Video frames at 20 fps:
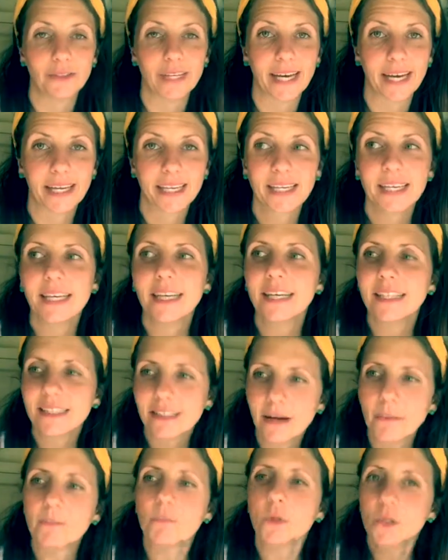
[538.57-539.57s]
that.
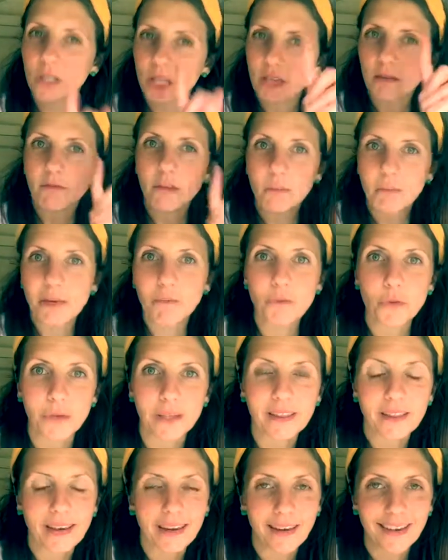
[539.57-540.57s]
So I must keep
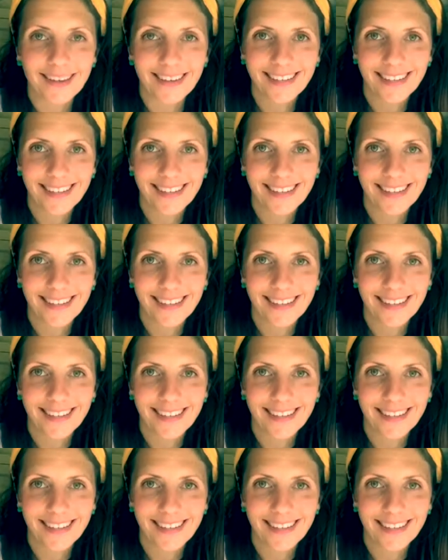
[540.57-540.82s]
remembering that.